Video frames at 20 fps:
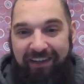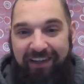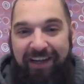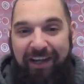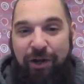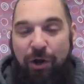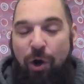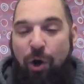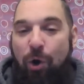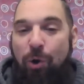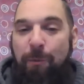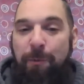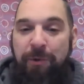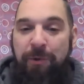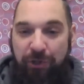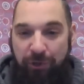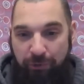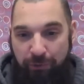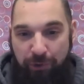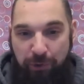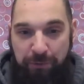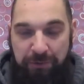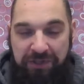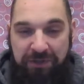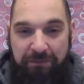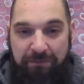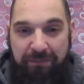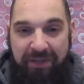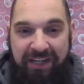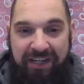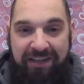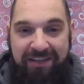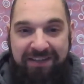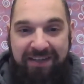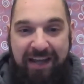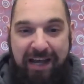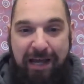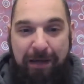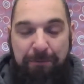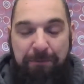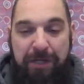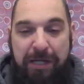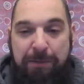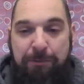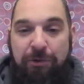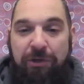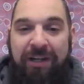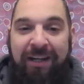an open group means that people